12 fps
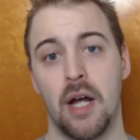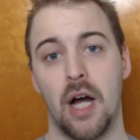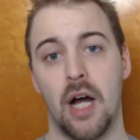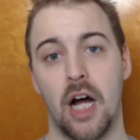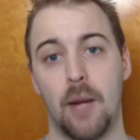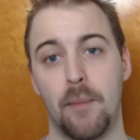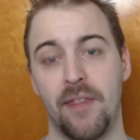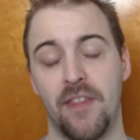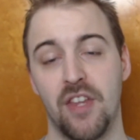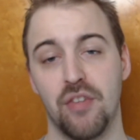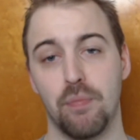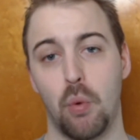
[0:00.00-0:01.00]
At
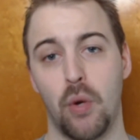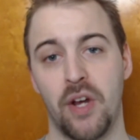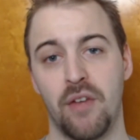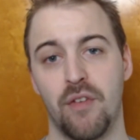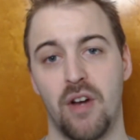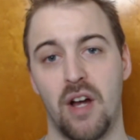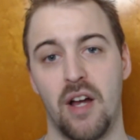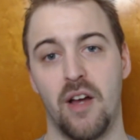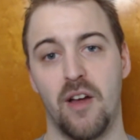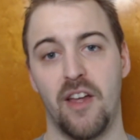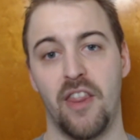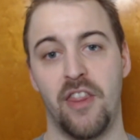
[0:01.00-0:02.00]
this point,
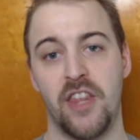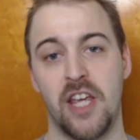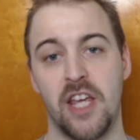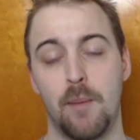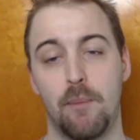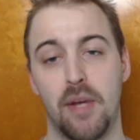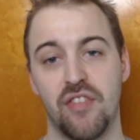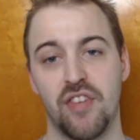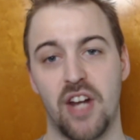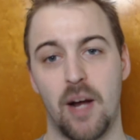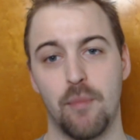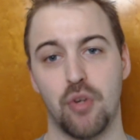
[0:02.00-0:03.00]
the pit
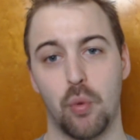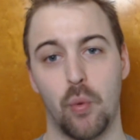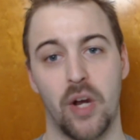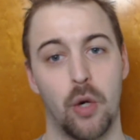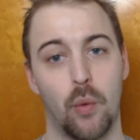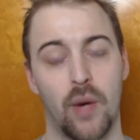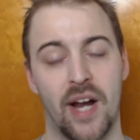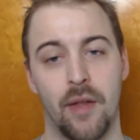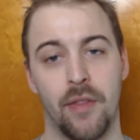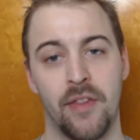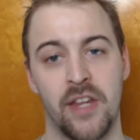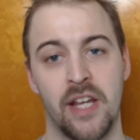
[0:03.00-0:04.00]
stops are right
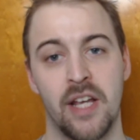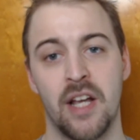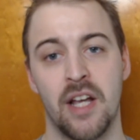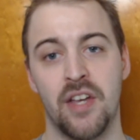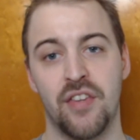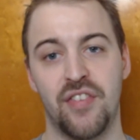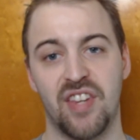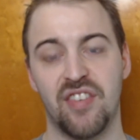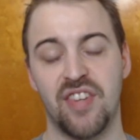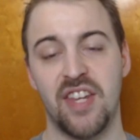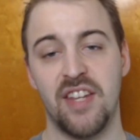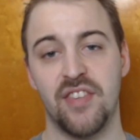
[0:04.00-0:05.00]
around the
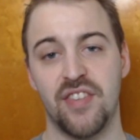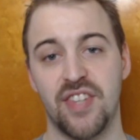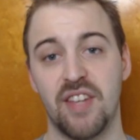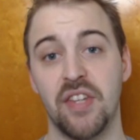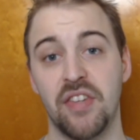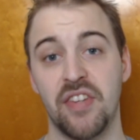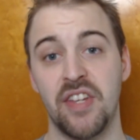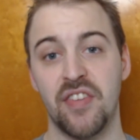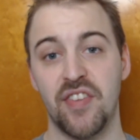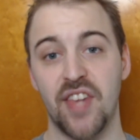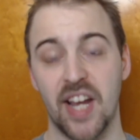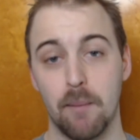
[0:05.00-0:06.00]
16-17
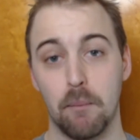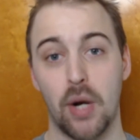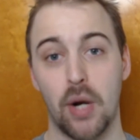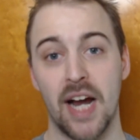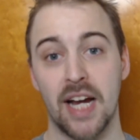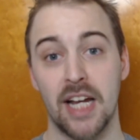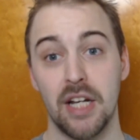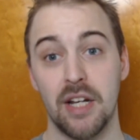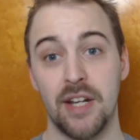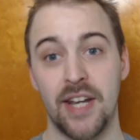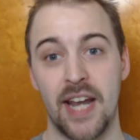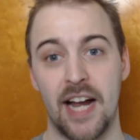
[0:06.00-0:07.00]
second bracket.
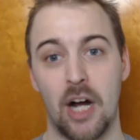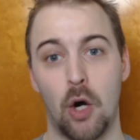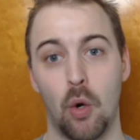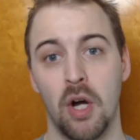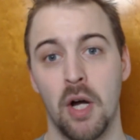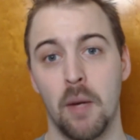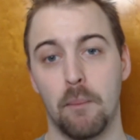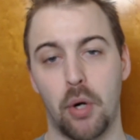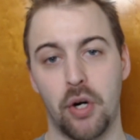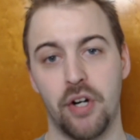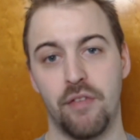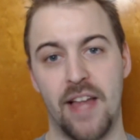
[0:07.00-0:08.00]
Now,
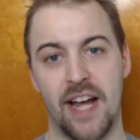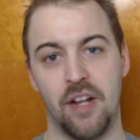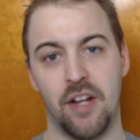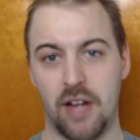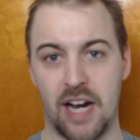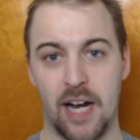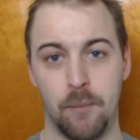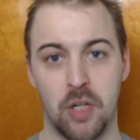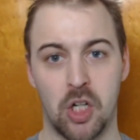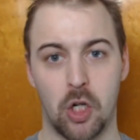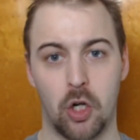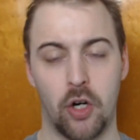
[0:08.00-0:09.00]
part of that, I'm
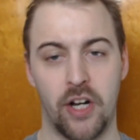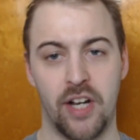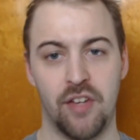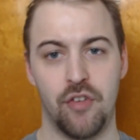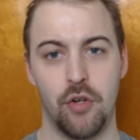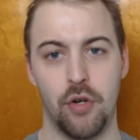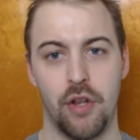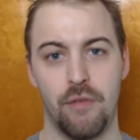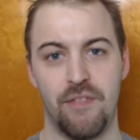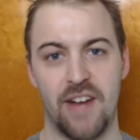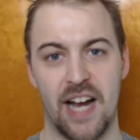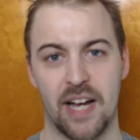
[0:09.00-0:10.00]
sure, is due to the
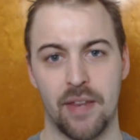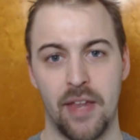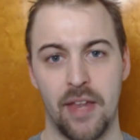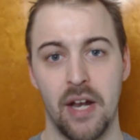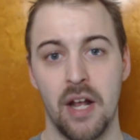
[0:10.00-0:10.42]
fact that